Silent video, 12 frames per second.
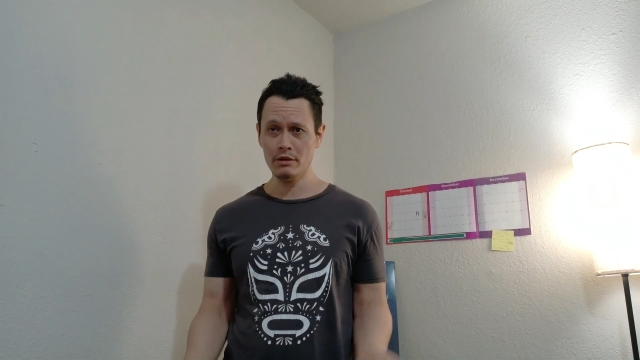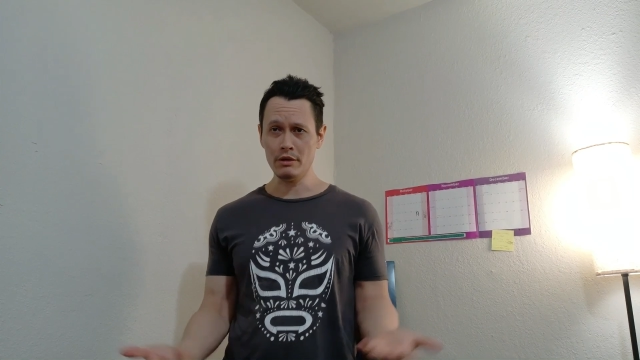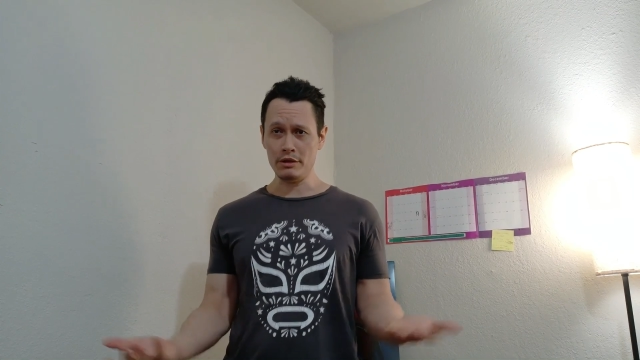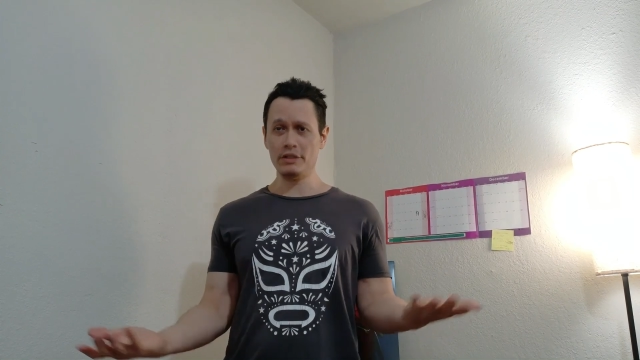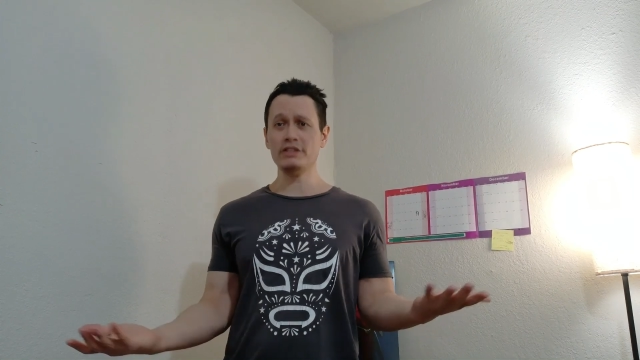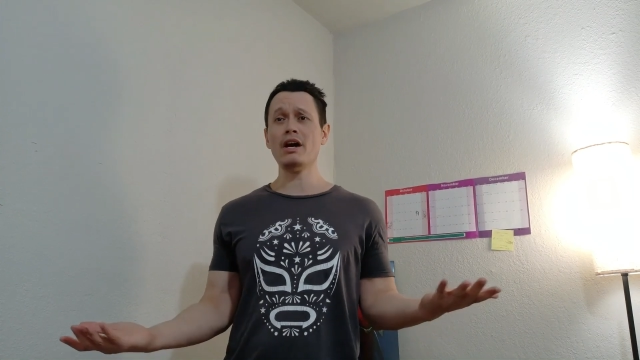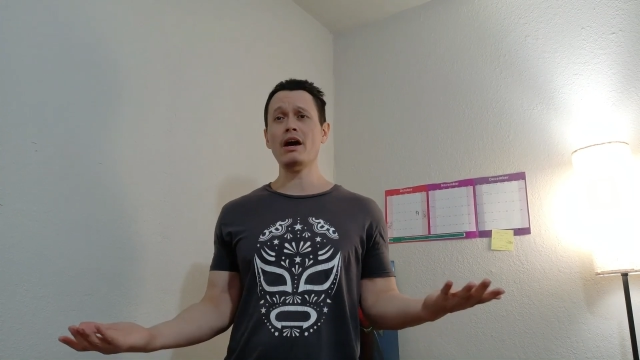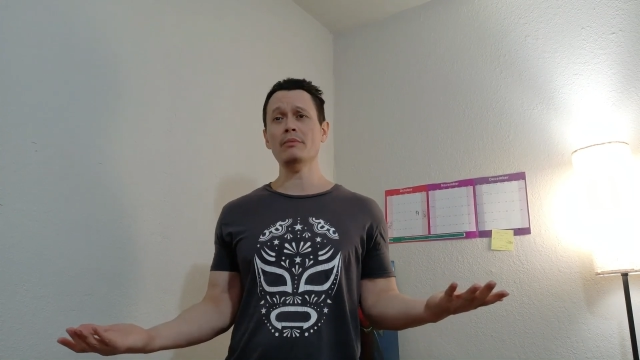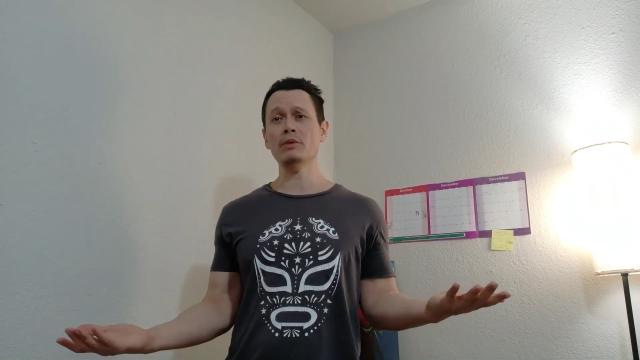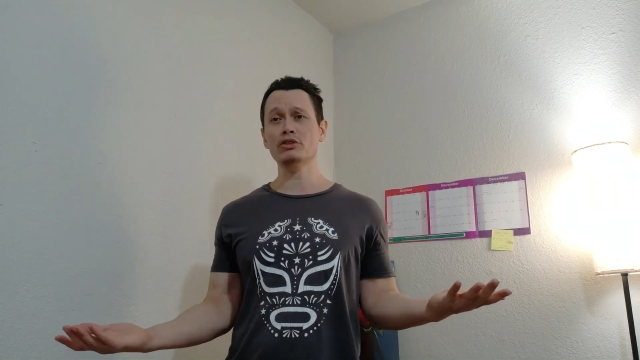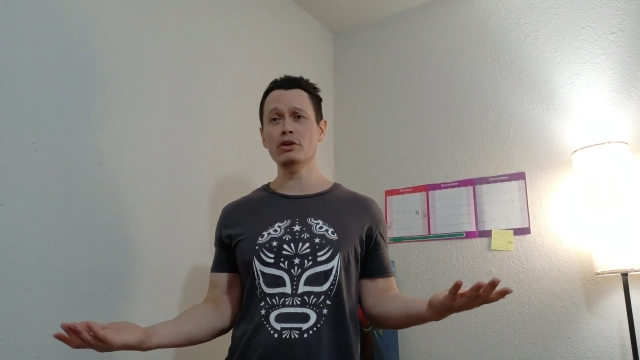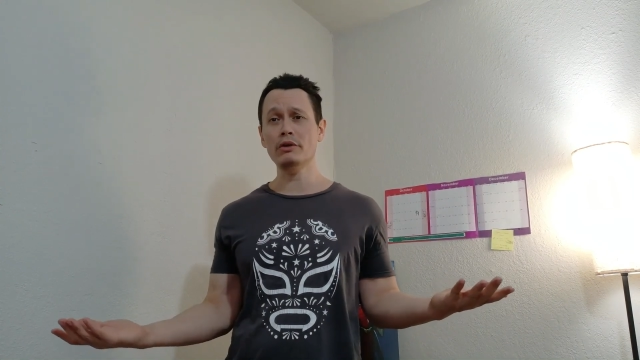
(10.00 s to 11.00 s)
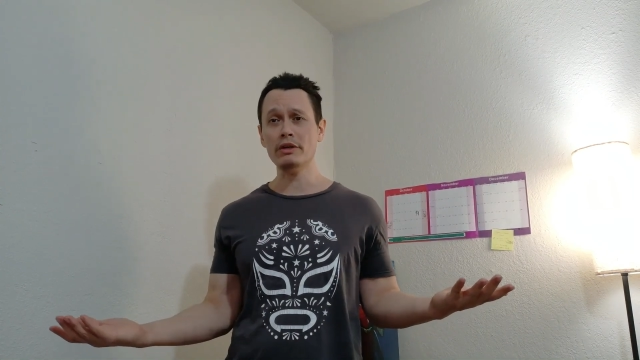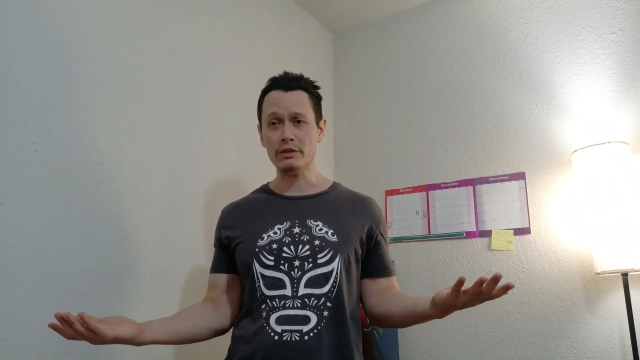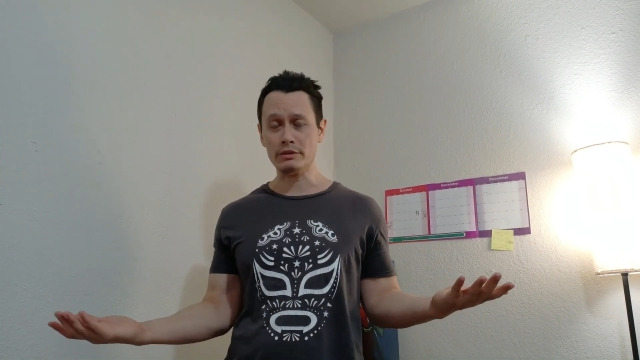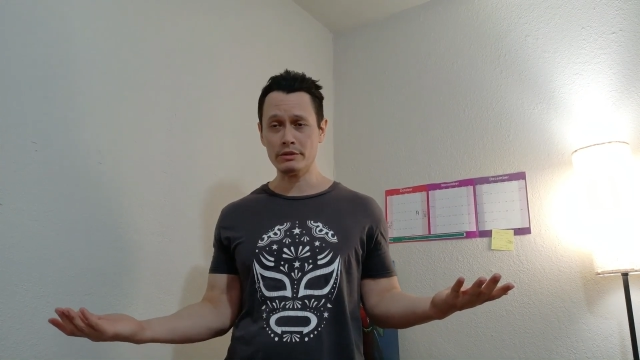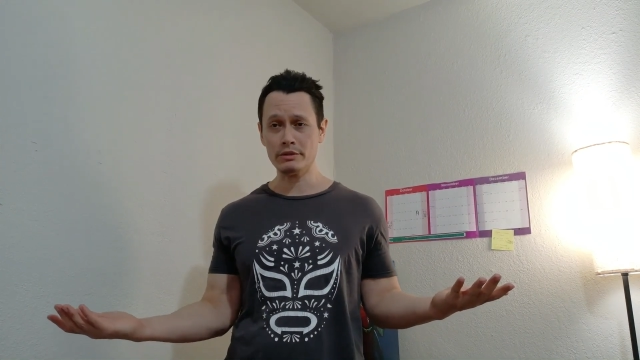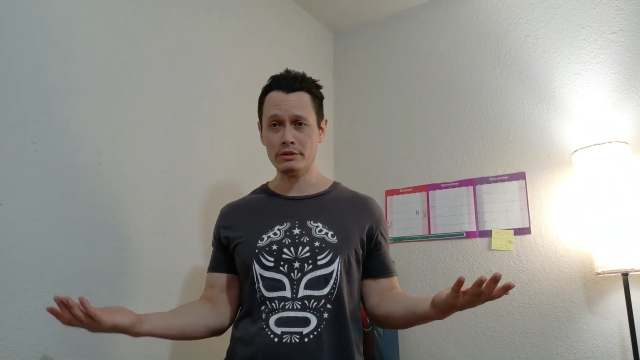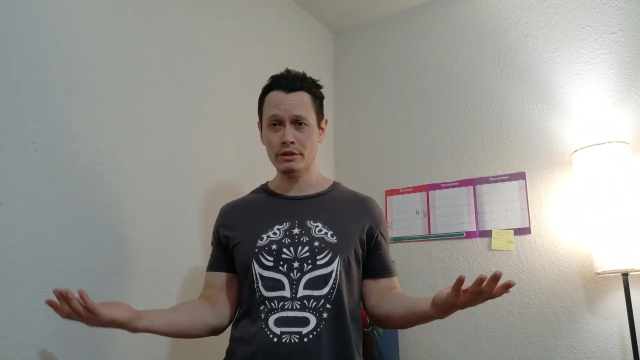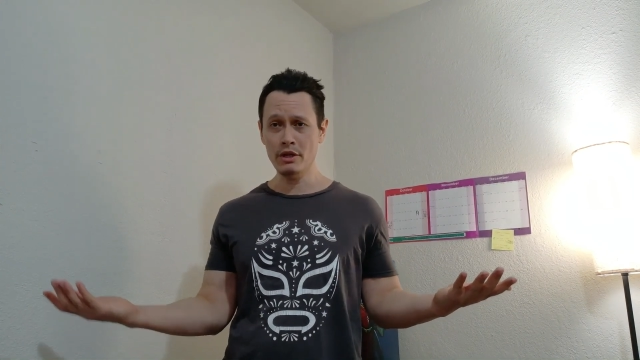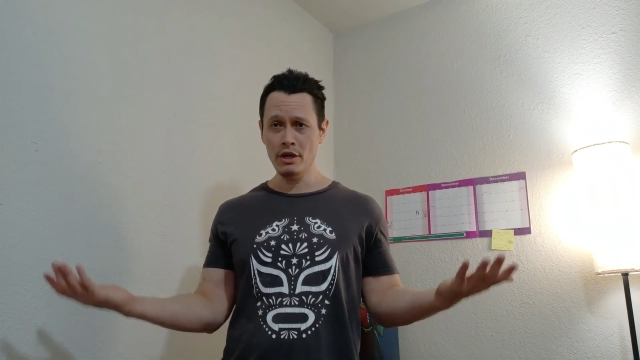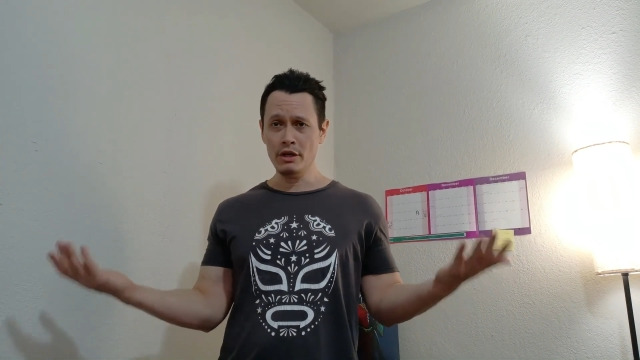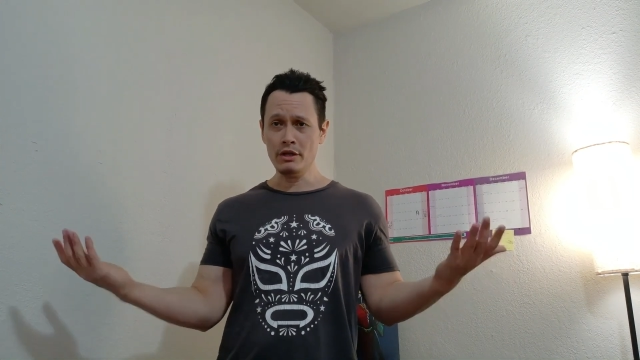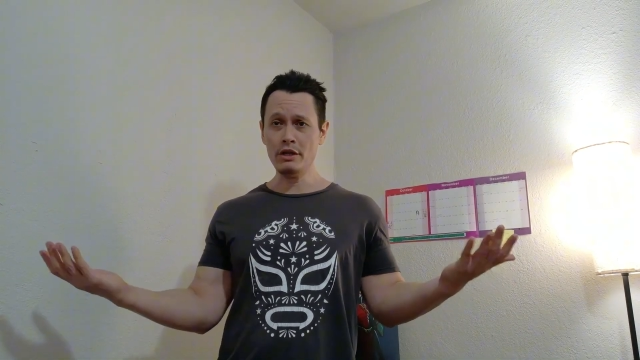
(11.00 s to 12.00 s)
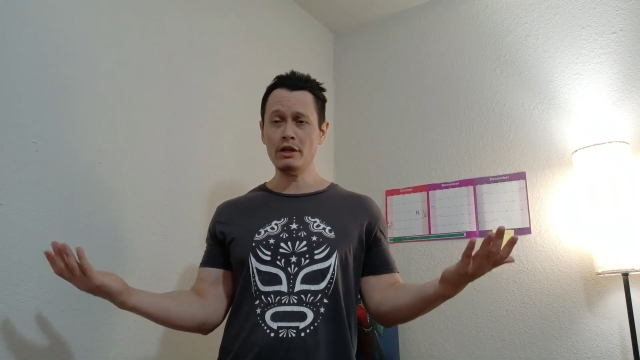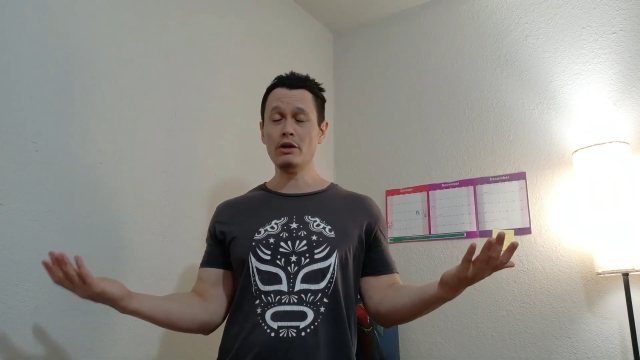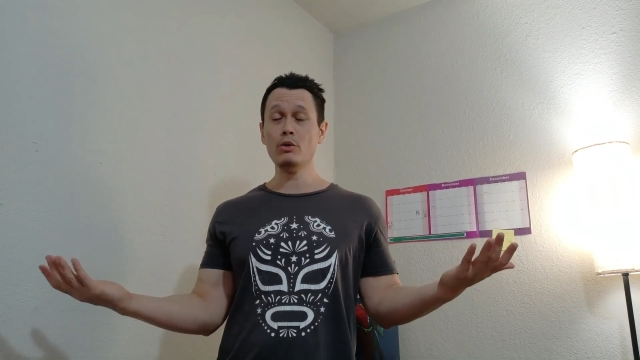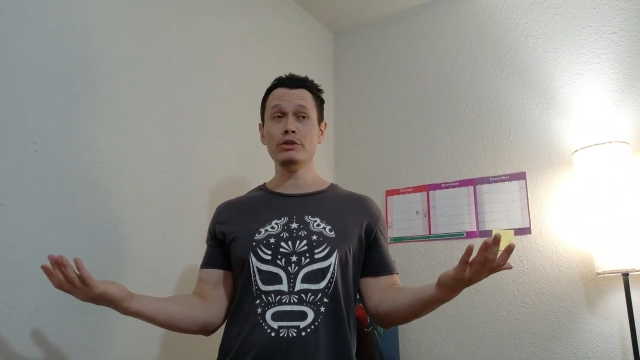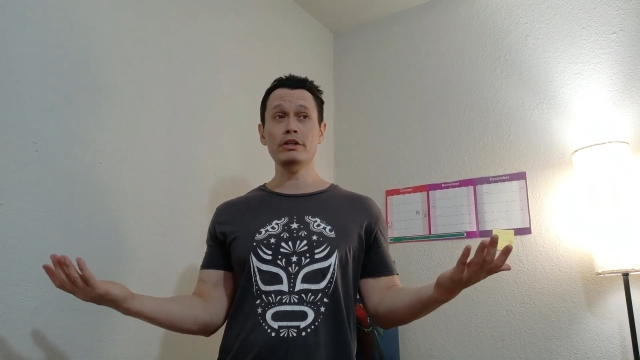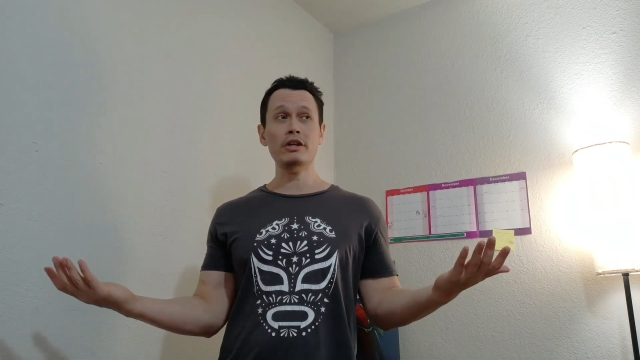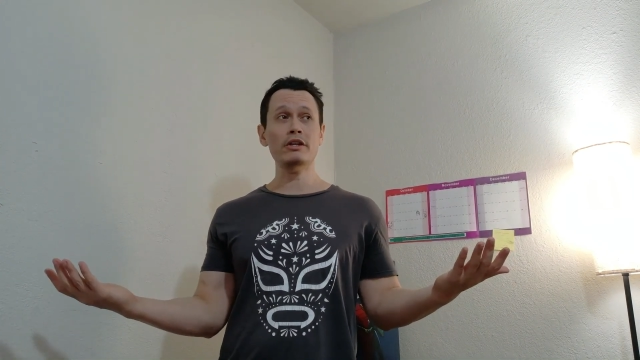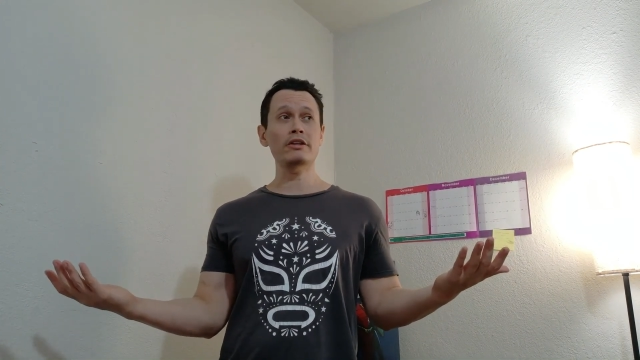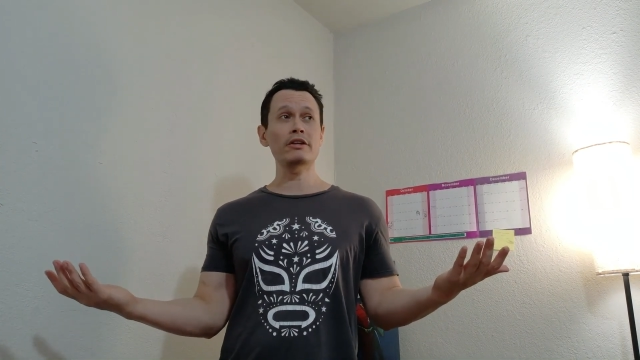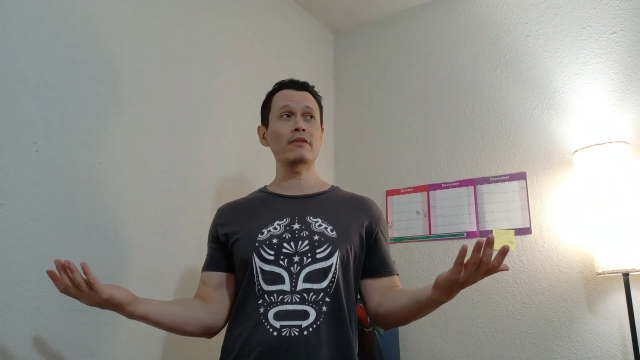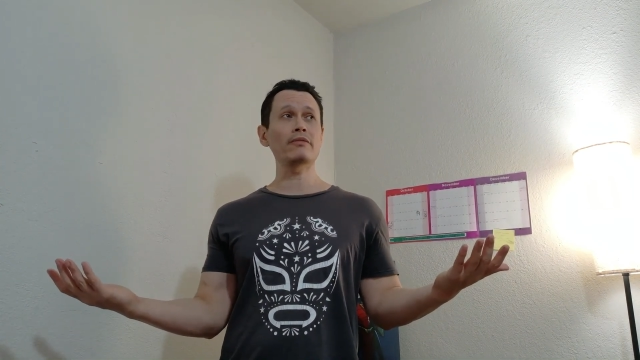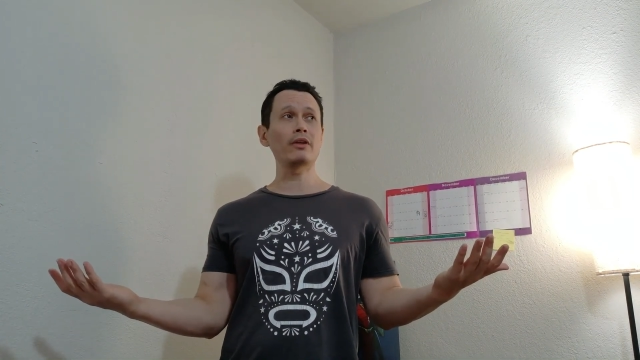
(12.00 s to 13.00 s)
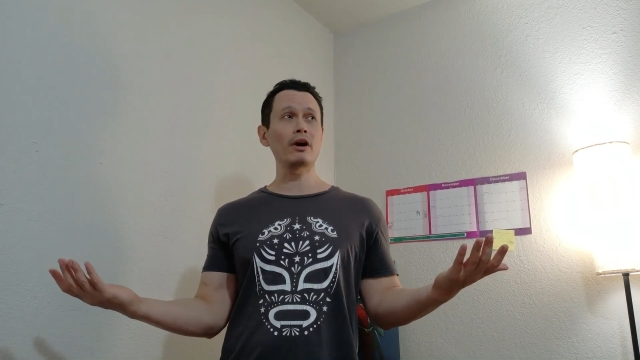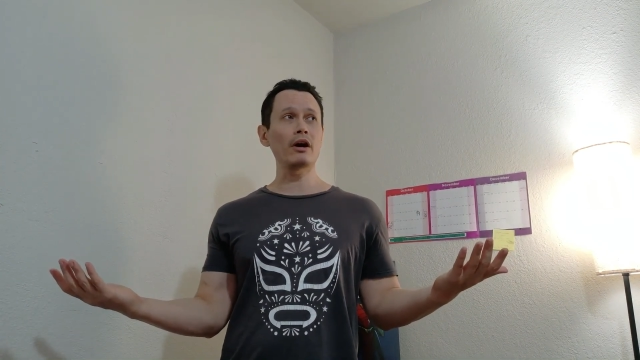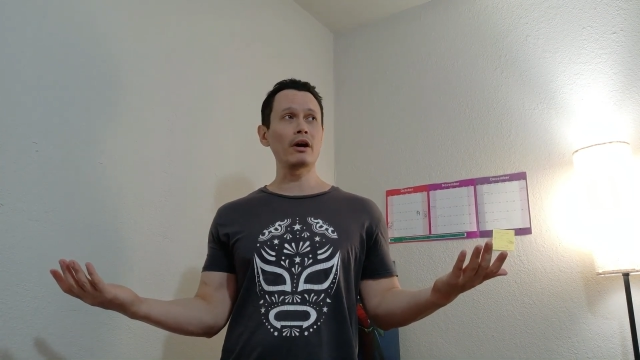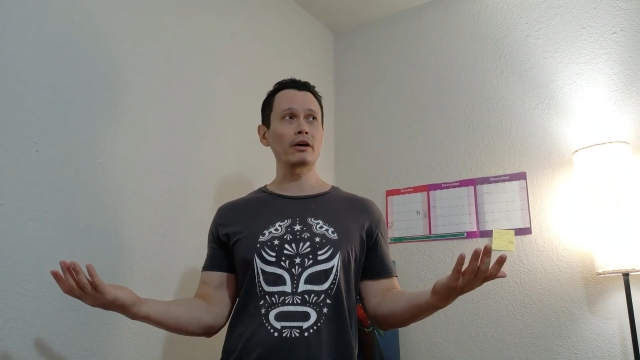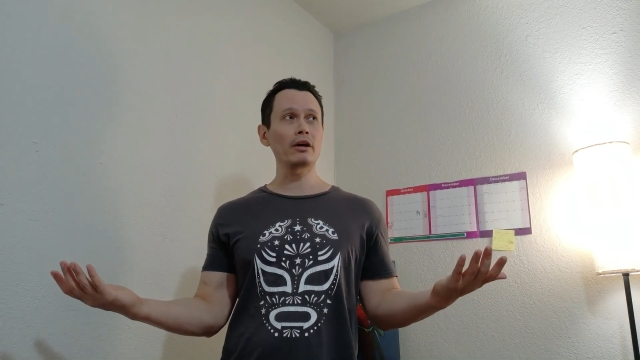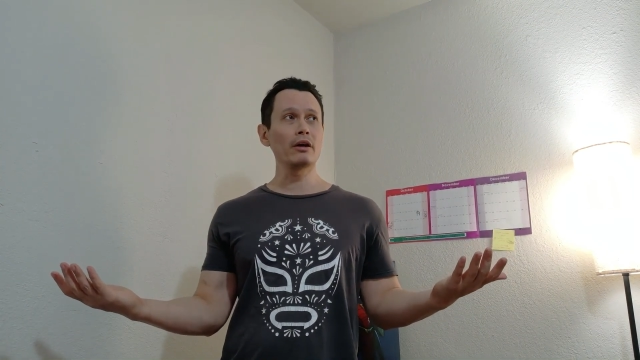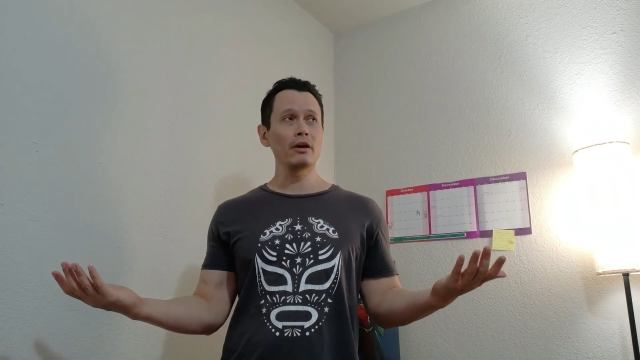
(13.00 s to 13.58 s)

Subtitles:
It is I, Maltonius, here with another devlog